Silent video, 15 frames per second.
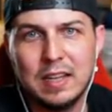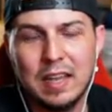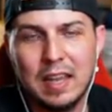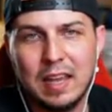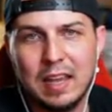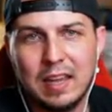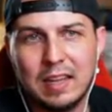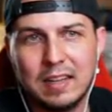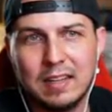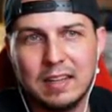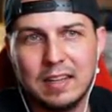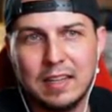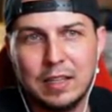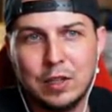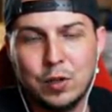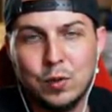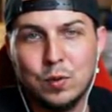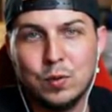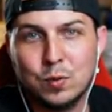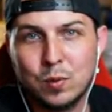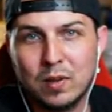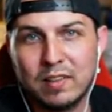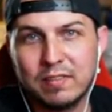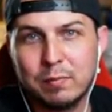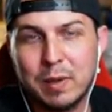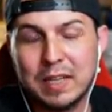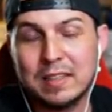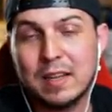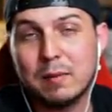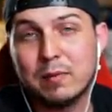and use what I've
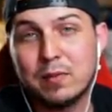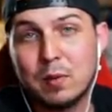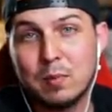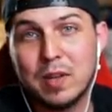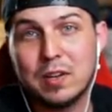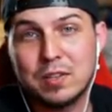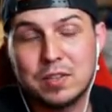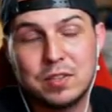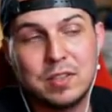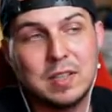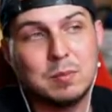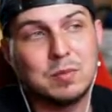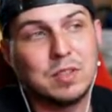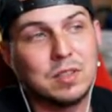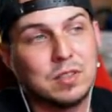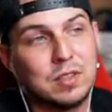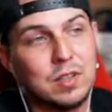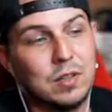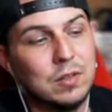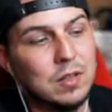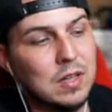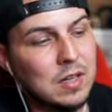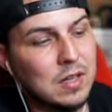picked up from their streams. So